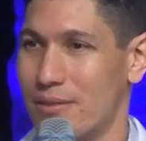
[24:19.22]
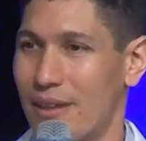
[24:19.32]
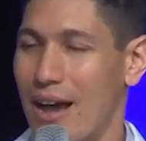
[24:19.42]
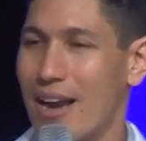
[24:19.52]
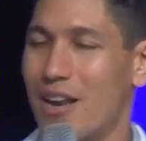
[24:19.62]

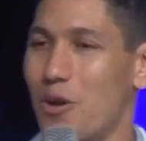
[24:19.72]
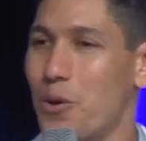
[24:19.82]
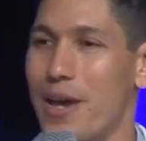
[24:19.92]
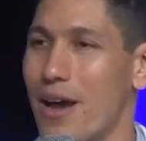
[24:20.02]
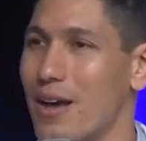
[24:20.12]

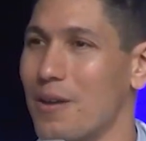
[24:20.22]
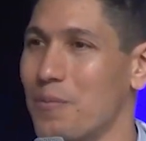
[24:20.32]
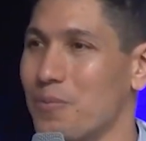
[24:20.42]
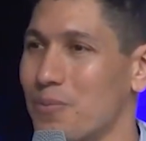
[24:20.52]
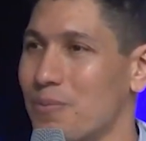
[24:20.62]
Hallelujah.
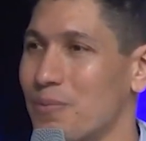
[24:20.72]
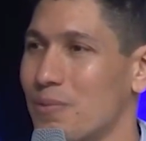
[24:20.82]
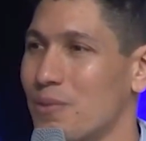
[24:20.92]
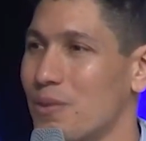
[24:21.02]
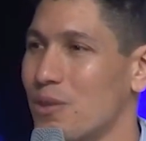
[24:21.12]

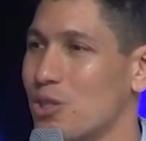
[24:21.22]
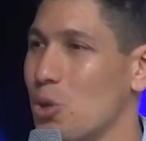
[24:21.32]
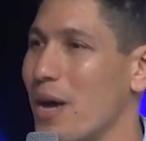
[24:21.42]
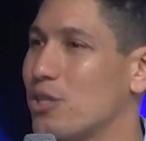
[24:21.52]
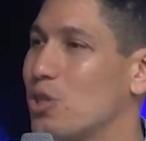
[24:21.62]

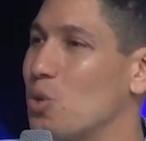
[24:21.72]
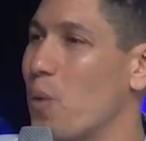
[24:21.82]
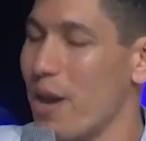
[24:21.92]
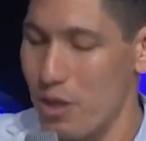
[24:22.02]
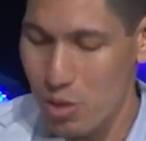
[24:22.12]
So as you
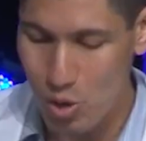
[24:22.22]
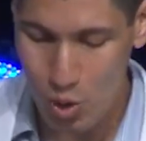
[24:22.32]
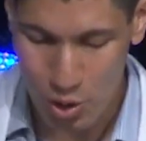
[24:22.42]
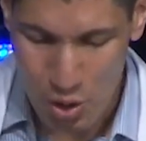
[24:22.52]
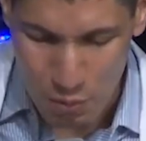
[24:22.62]
wait on the
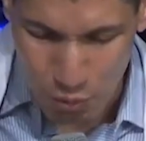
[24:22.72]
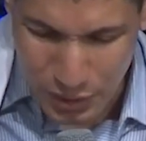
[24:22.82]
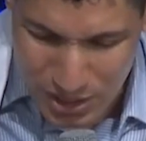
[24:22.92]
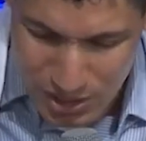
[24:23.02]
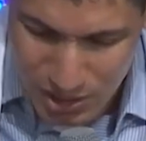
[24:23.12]
Lord,
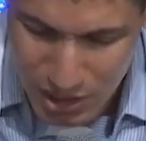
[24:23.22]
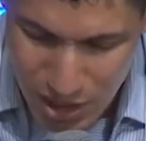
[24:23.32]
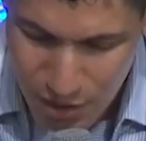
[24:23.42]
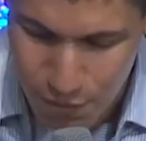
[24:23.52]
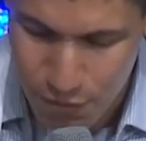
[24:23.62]

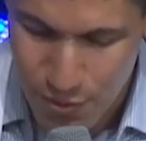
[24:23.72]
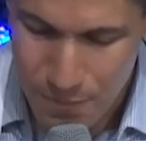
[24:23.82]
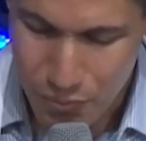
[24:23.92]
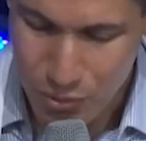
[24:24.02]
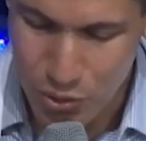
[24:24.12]
receive
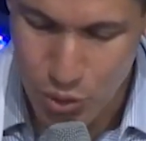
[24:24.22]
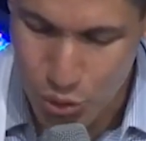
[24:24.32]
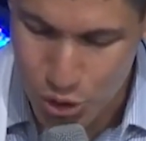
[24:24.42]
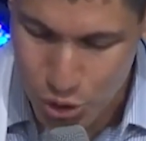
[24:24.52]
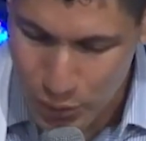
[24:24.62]
new
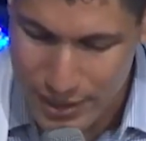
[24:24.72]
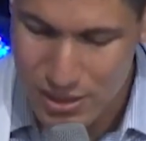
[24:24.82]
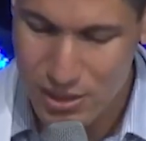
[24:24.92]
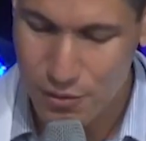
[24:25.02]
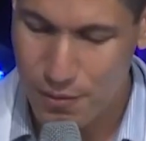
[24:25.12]

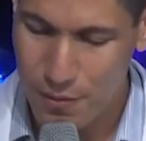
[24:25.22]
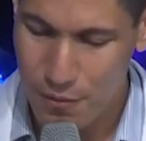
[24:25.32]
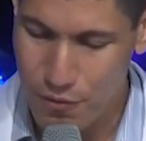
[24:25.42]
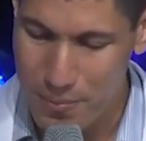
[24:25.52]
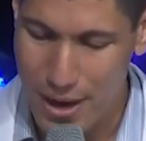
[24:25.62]
strengths
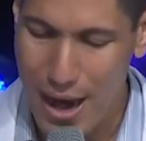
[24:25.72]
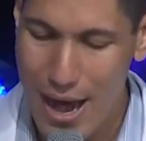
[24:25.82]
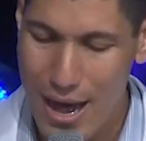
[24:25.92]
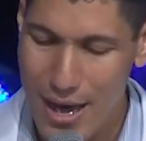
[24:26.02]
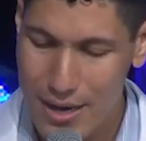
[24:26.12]
from
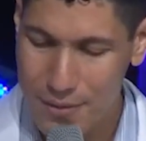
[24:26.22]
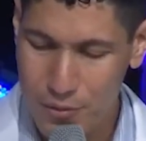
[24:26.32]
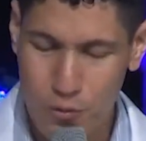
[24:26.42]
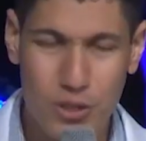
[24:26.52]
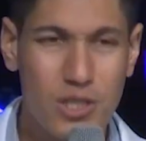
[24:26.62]
God.
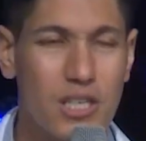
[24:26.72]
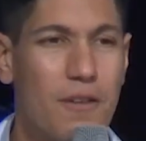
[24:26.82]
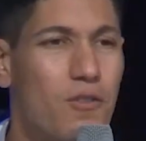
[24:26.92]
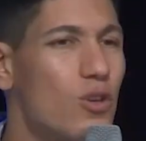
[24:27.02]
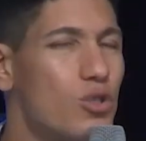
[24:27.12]

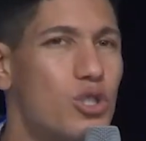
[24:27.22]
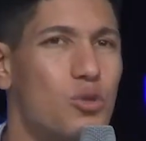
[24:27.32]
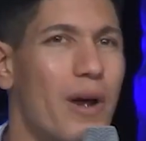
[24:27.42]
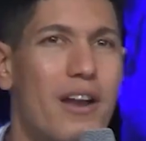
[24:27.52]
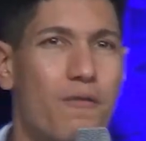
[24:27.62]
Receive new
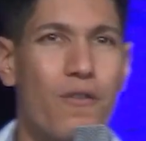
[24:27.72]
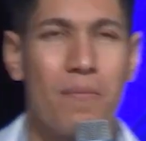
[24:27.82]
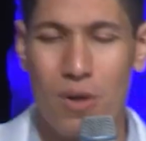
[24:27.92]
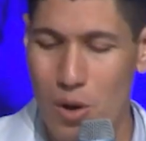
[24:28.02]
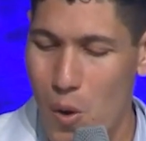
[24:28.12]
strength
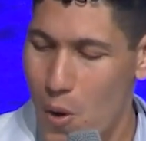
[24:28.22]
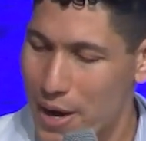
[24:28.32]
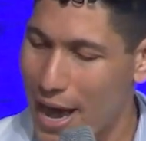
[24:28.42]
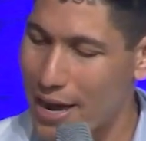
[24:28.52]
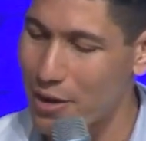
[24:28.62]
from the Lord.
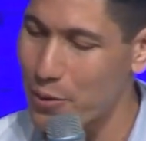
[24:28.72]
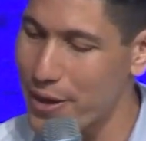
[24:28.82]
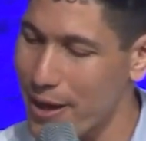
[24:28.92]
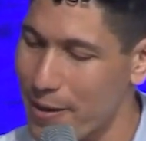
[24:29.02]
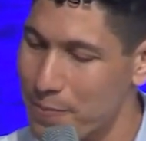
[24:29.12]

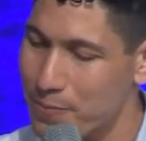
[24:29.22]
Hallelujah.